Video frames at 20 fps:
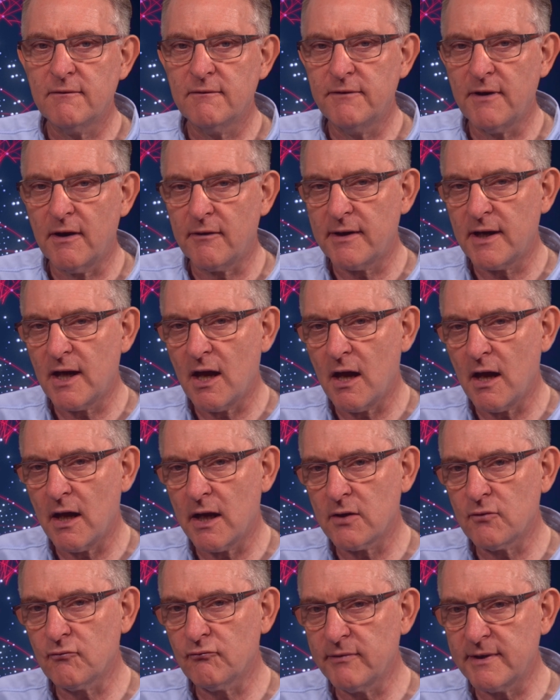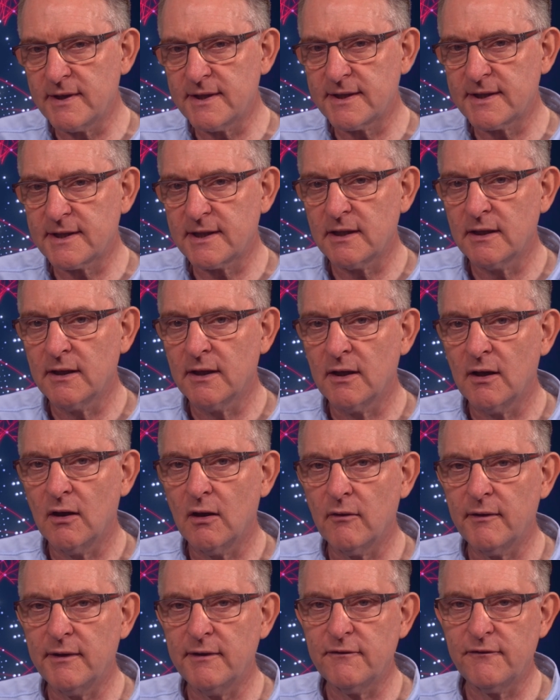very high risk
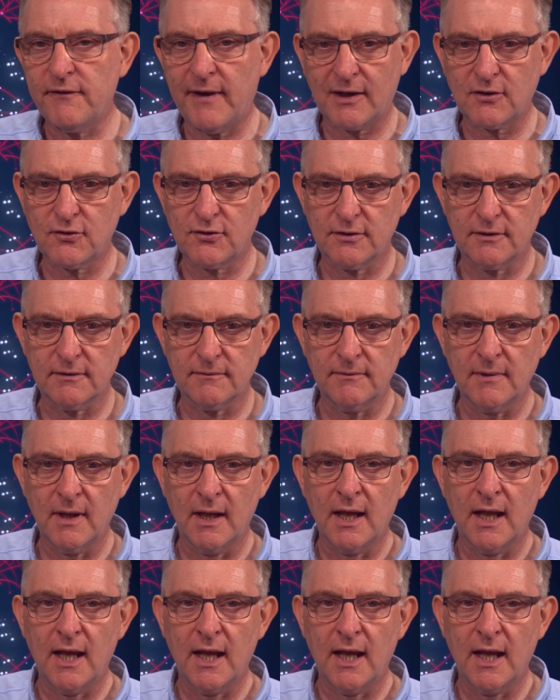of infection,